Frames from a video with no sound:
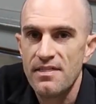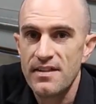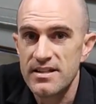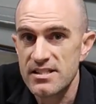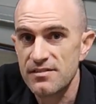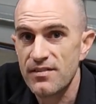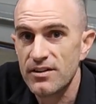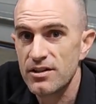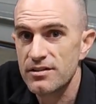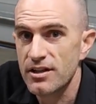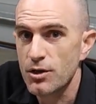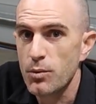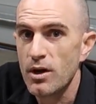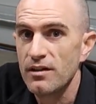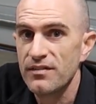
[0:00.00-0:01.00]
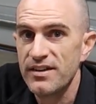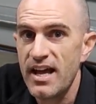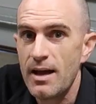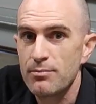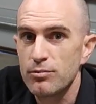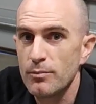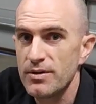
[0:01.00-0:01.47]
That's the value the Qalvin
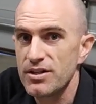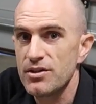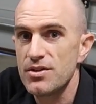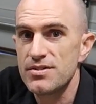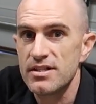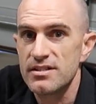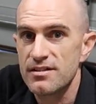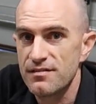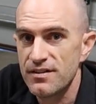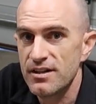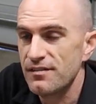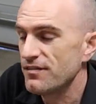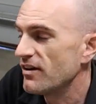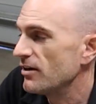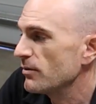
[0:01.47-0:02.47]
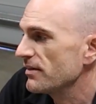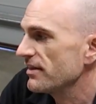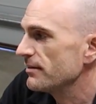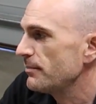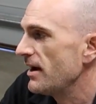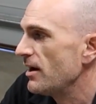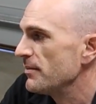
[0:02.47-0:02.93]
app will be using to verify whether
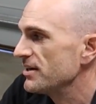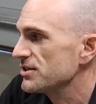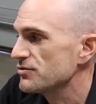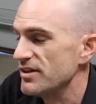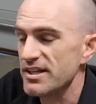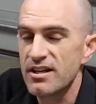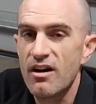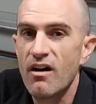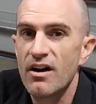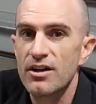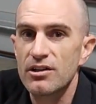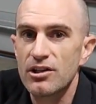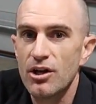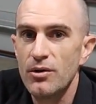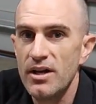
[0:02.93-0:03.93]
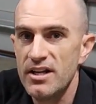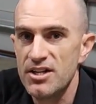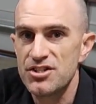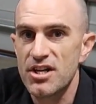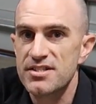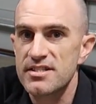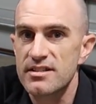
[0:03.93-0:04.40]
the power meter is reading high or low and
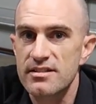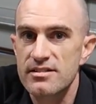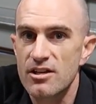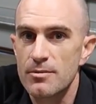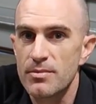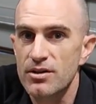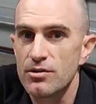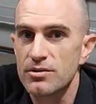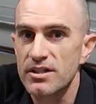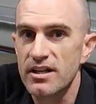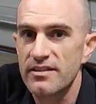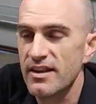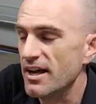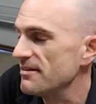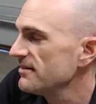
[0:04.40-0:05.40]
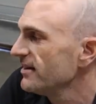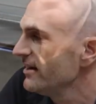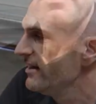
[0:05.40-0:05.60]
adjusting the slope according to that.